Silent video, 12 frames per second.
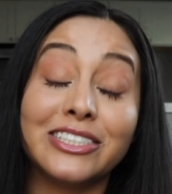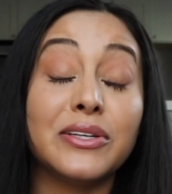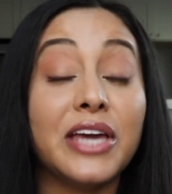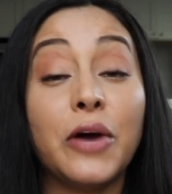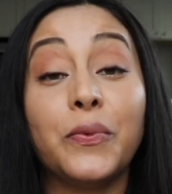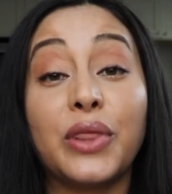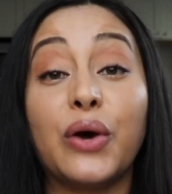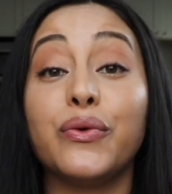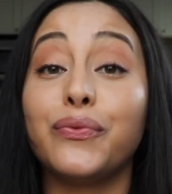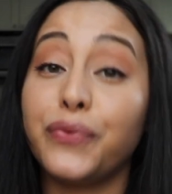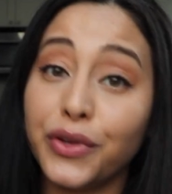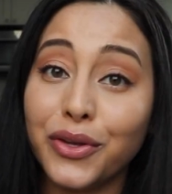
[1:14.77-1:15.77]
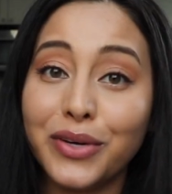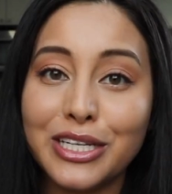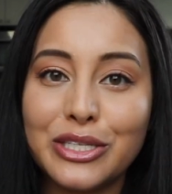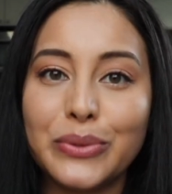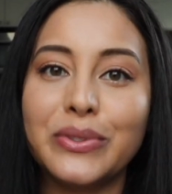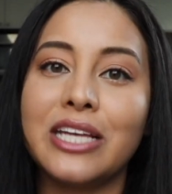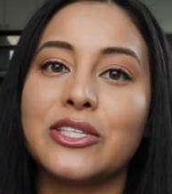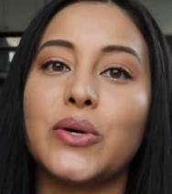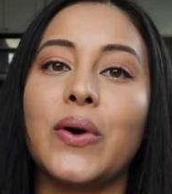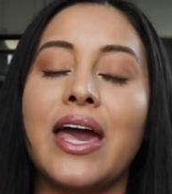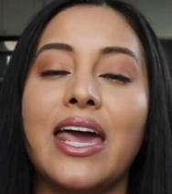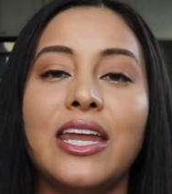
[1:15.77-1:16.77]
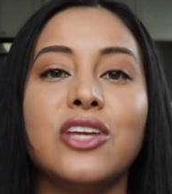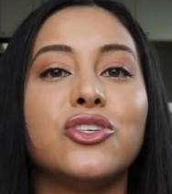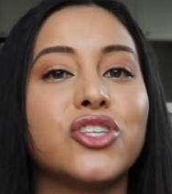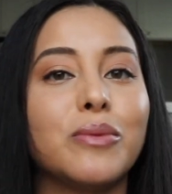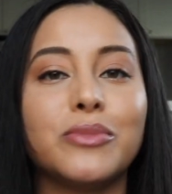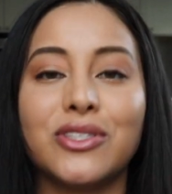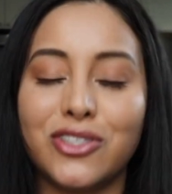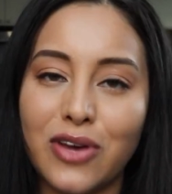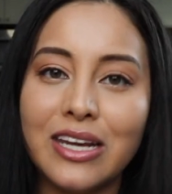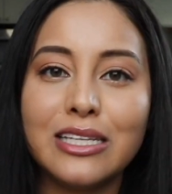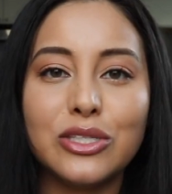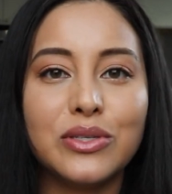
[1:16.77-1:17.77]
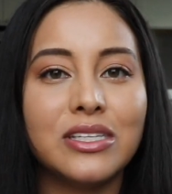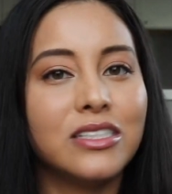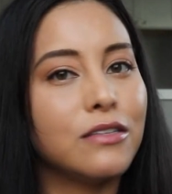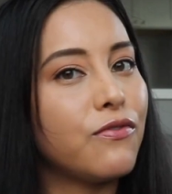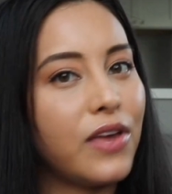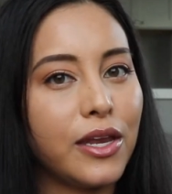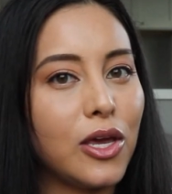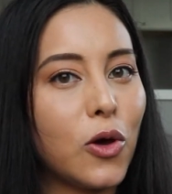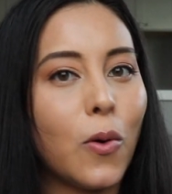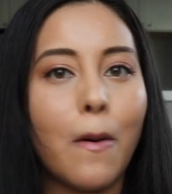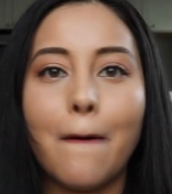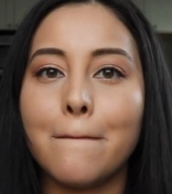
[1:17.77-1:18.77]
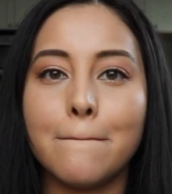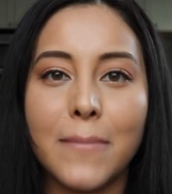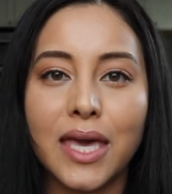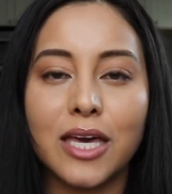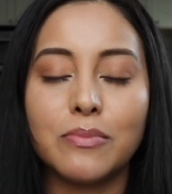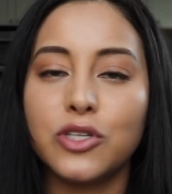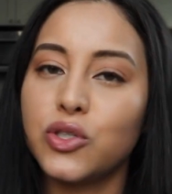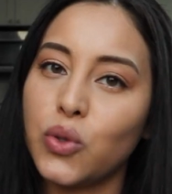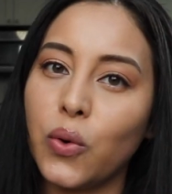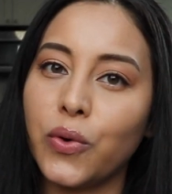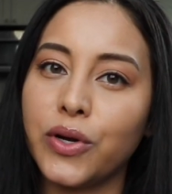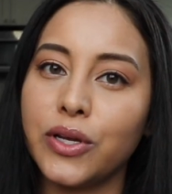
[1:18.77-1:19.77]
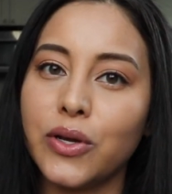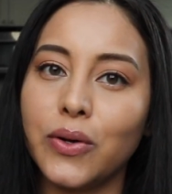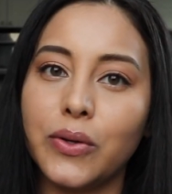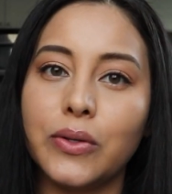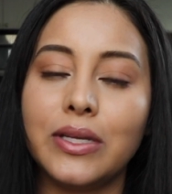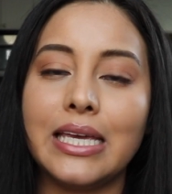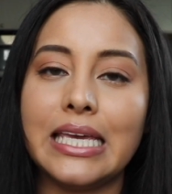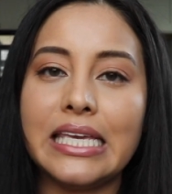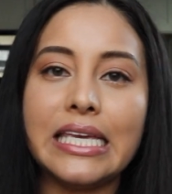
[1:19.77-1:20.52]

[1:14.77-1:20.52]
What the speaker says: So yeah, without further ado, let's go ahead and jump straight into this video makeup tutorial.